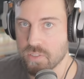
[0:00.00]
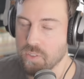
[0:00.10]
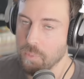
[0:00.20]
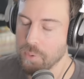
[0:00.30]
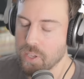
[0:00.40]
So
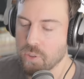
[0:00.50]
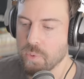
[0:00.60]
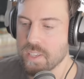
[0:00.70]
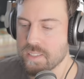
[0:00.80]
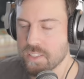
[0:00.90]
the big
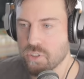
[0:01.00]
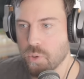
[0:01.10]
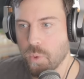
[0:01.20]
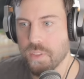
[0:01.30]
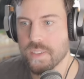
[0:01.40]
three
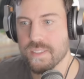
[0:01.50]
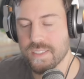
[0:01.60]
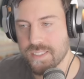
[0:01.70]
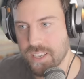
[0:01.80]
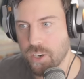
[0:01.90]
essentially want this
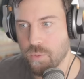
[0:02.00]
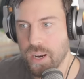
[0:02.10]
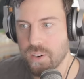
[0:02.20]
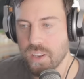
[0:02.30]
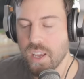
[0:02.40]
to stick
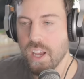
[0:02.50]
around